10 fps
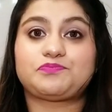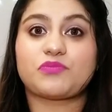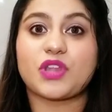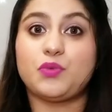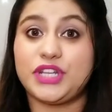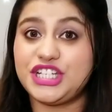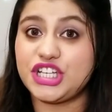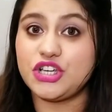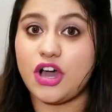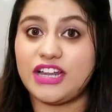
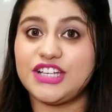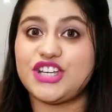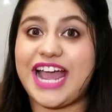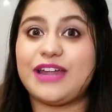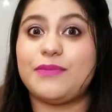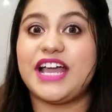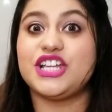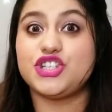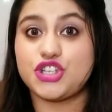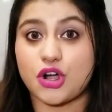finishing college and my
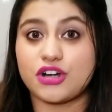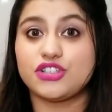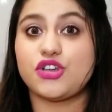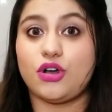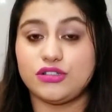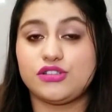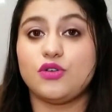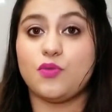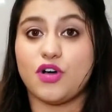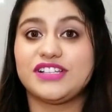insurance
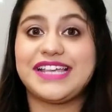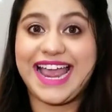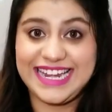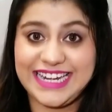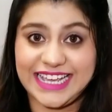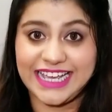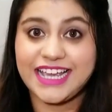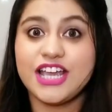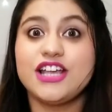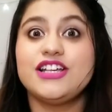also was
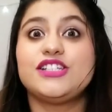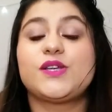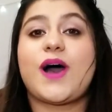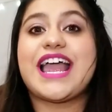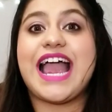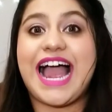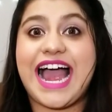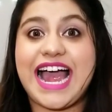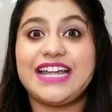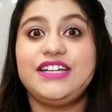ending, so I
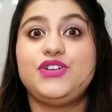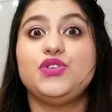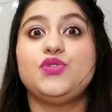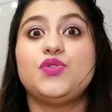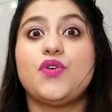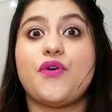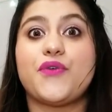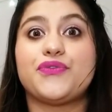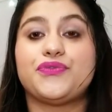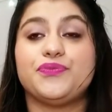had to
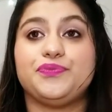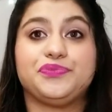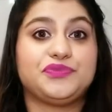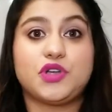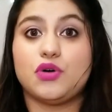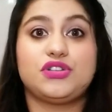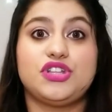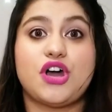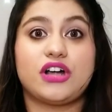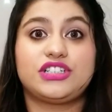go to
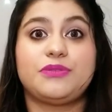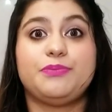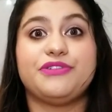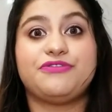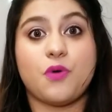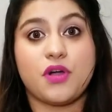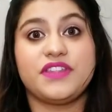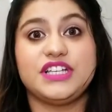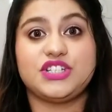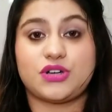the doctor before
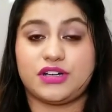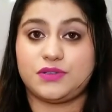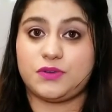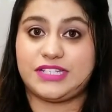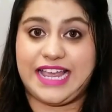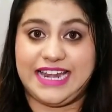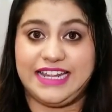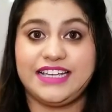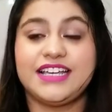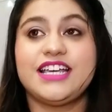the insurance was
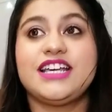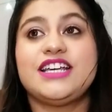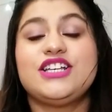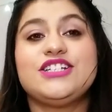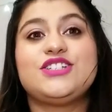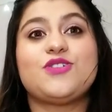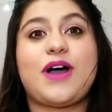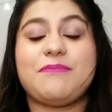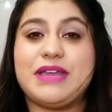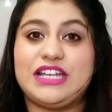ending. So
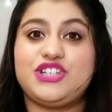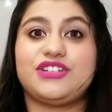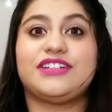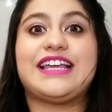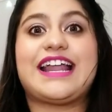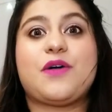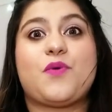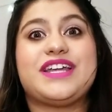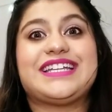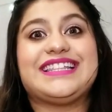I made sure that I
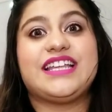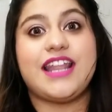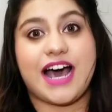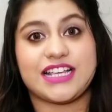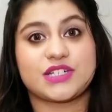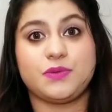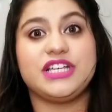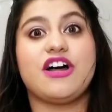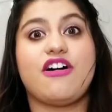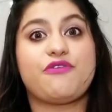went in the last
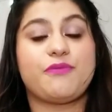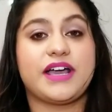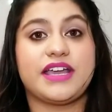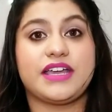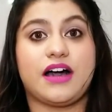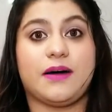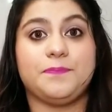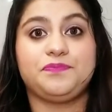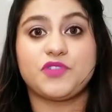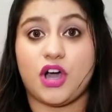week of
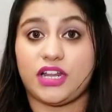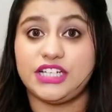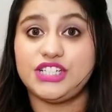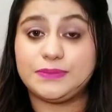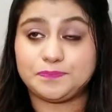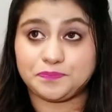my college.